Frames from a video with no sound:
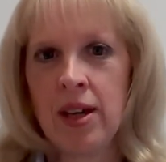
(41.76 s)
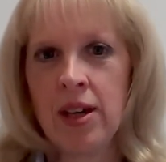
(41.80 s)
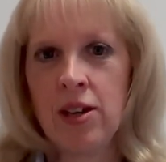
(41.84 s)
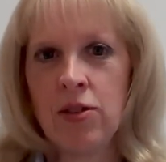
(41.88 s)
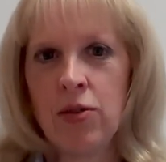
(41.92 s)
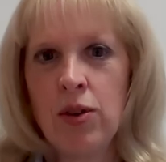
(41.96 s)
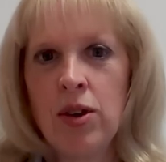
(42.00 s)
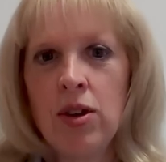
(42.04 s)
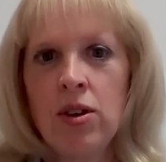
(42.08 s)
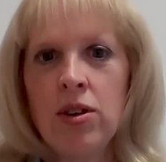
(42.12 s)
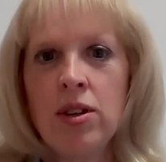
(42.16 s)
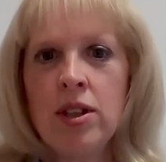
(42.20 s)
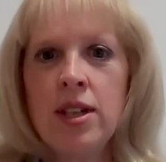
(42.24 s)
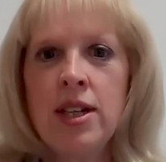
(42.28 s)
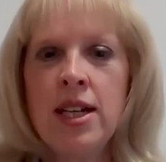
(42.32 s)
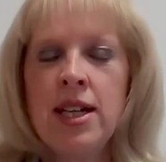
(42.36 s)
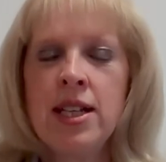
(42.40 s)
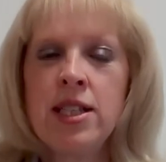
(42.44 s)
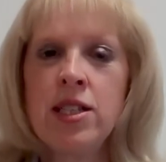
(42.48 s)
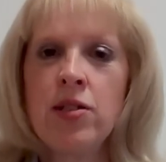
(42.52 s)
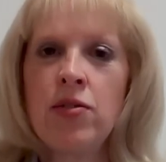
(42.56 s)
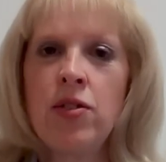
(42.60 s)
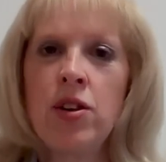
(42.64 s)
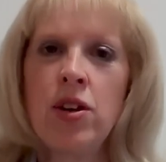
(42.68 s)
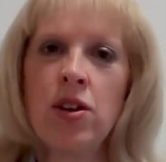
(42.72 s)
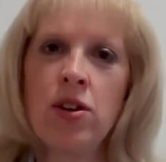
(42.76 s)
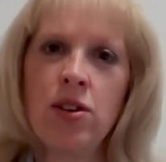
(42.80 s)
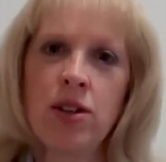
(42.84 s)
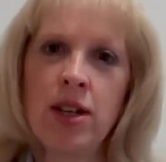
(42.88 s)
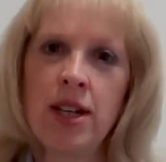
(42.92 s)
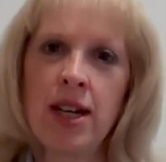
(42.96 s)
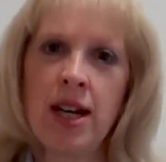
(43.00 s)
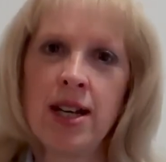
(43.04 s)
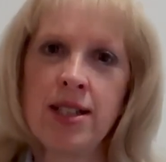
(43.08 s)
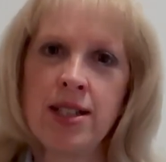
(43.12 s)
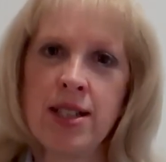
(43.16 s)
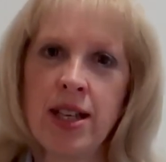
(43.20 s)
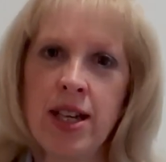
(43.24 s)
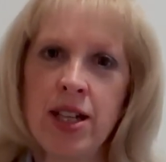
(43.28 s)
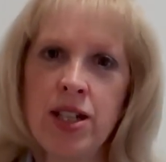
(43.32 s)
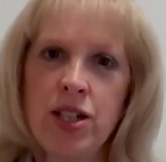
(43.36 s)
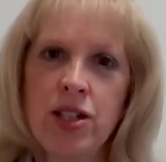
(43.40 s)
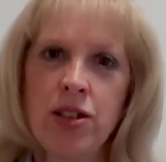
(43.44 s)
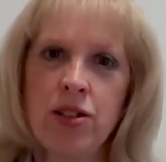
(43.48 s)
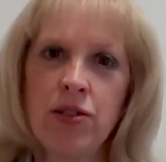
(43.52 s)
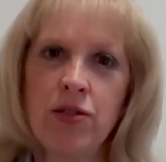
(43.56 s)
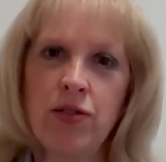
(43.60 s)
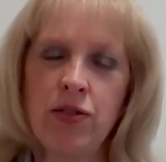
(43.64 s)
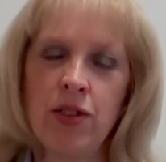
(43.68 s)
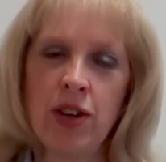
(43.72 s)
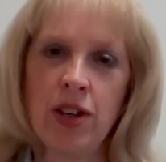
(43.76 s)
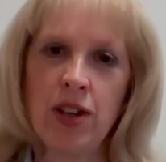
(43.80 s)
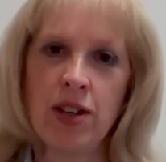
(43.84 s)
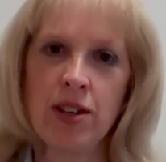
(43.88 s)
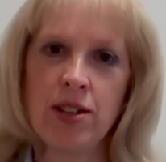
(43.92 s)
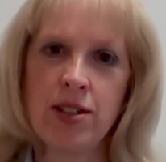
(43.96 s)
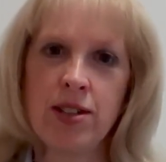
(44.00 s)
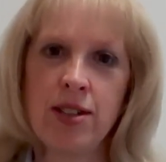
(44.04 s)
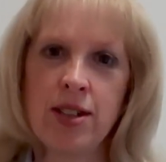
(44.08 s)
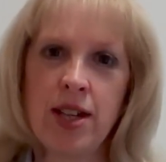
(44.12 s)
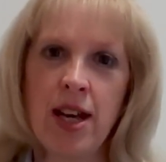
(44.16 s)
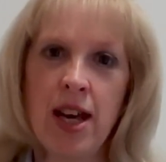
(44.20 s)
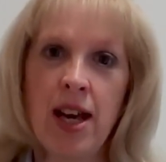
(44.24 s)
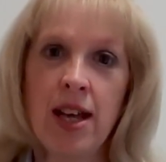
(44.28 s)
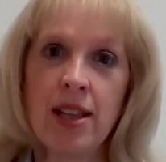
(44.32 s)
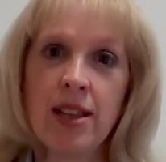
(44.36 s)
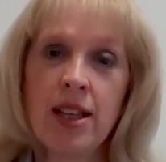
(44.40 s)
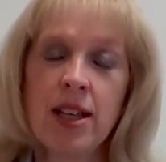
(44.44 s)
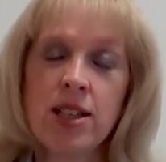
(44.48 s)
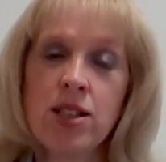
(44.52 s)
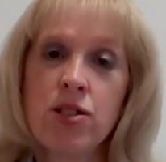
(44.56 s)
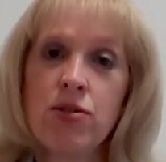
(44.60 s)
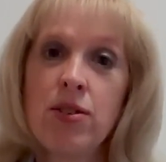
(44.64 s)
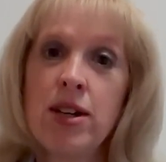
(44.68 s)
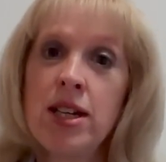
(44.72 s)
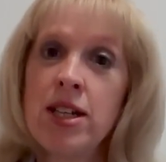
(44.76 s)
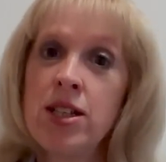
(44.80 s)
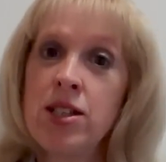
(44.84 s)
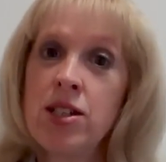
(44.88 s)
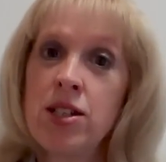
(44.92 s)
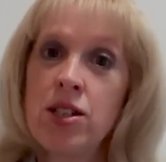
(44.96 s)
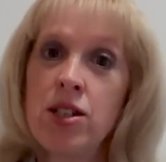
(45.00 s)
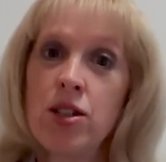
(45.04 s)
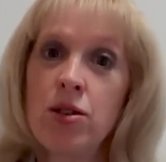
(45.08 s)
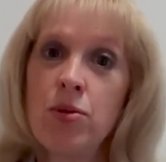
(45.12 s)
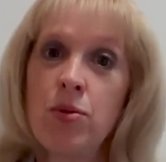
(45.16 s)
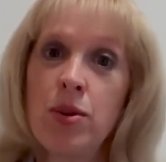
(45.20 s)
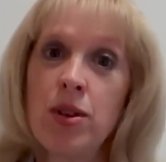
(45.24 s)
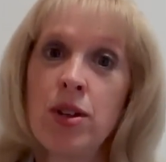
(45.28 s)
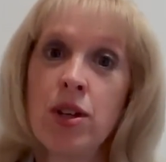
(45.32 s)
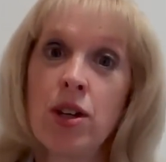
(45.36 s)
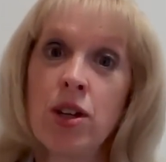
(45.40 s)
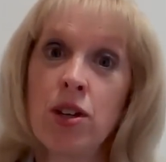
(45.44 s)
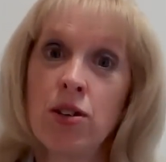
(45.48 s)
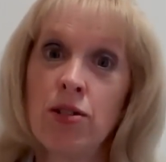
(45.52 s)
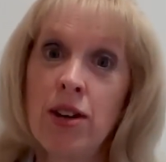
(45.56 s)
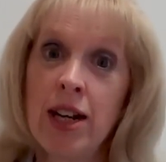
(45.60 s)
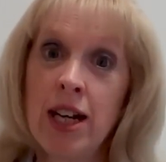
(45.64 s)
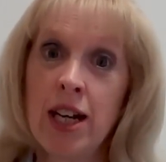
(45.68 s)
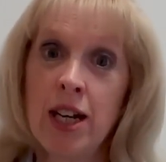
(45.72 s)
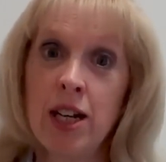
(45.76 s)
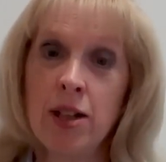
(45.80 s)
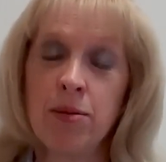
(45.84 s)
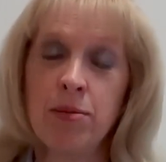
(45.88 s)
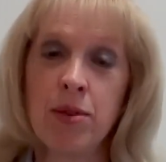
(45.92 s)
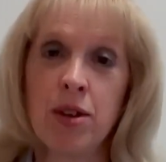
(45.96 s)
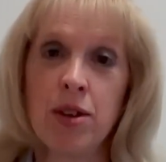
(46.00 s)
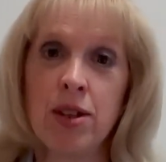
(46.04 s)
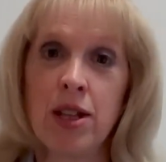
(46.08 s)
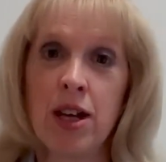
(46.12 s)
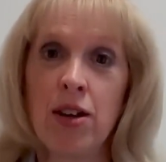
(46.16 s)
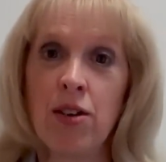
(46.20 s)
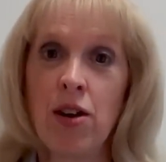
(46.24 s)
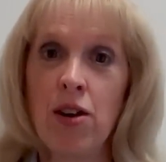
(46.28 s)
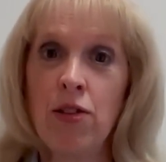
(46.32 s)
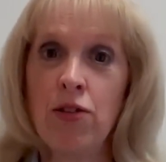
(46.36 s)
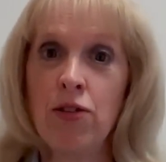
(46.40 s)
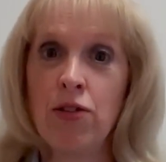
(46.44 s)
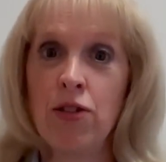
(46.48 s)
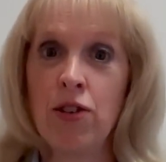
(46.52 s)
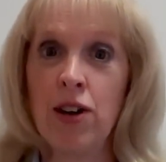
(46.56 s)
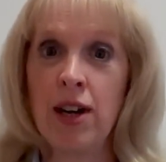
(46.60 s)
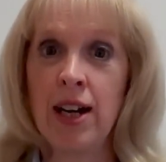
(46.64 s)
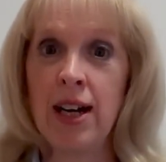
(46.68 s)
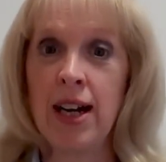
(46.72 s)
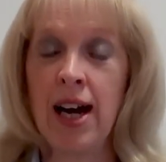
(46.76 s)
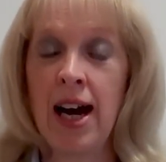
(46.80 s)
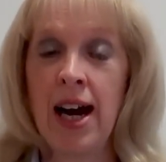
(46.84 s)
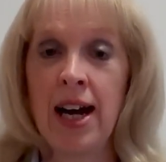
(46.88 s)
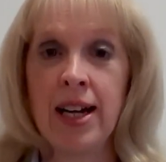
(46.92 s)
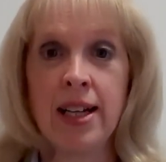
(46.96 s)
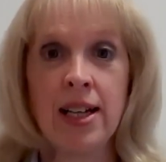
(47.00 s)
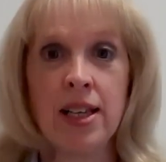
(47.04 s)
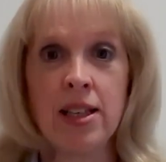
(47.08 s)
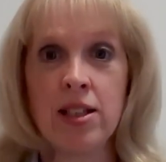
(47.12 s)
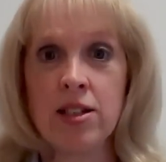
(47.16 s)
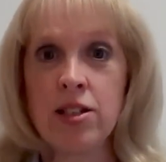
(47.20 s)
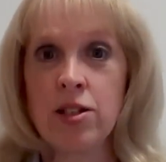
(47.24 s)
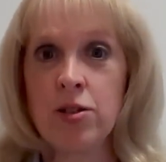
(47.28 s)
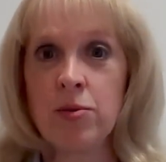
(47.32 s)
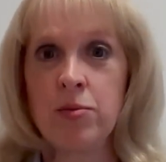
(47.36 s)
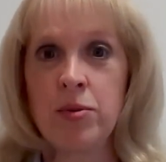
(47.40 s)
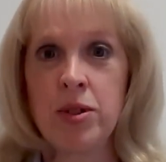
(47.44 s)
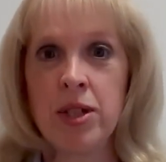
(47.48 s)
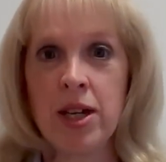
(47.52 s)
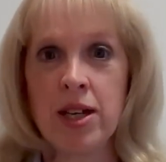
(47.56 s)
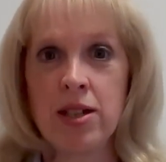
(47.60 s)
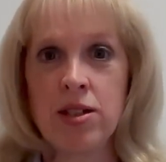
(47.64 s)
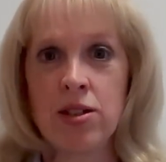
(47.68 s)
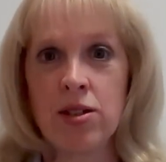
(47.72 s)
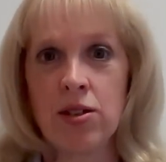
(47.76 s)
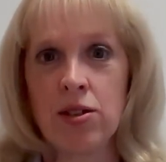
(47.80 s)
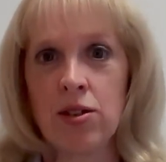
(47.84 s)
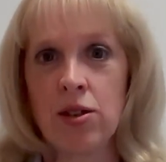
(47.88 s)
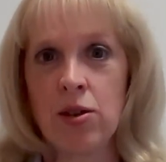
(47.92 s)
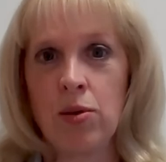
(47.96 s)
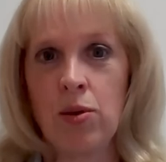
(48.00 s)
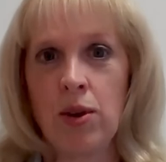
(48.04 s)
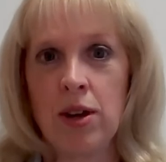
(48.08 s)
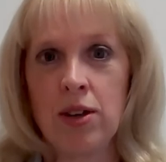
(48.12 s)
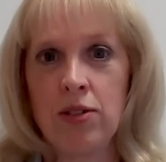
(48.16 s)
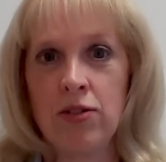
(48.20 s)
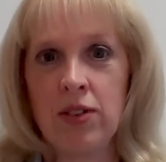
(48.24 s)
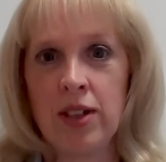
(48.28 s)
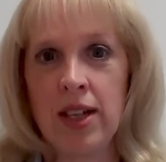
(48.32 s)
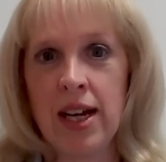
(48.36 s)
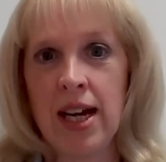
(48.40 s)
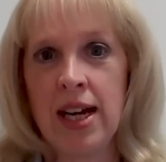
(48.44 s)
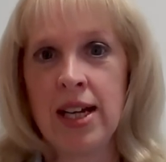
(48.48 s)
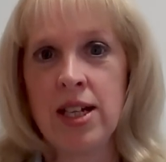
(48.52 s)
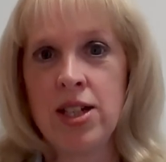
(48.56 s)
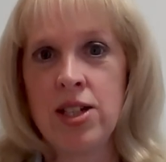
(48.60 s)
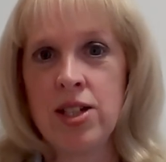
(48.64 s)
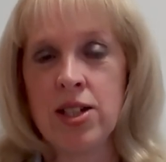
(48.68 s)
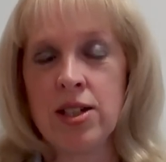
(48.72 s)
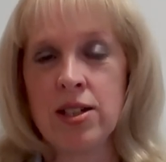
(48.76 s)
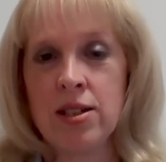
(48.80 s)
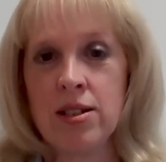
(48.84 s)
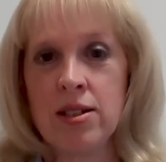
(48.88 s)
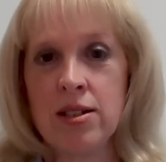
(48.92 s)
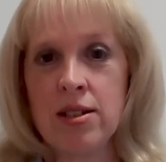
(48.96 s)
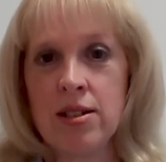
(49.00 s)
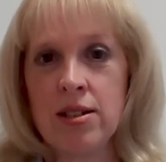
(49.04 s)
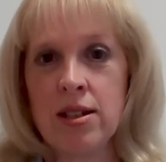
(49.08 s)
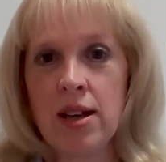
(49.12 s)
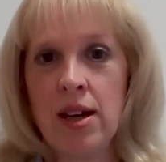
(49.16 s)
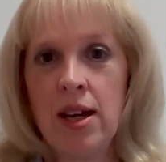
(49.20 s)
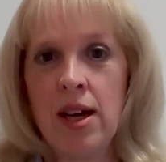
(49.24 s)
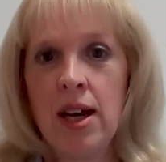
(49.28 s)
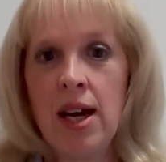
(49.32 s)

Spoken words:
If we look at the needs of the organisation first, that's really to do with the curriculum that they're offering, i.e. the subjects or the qualifications.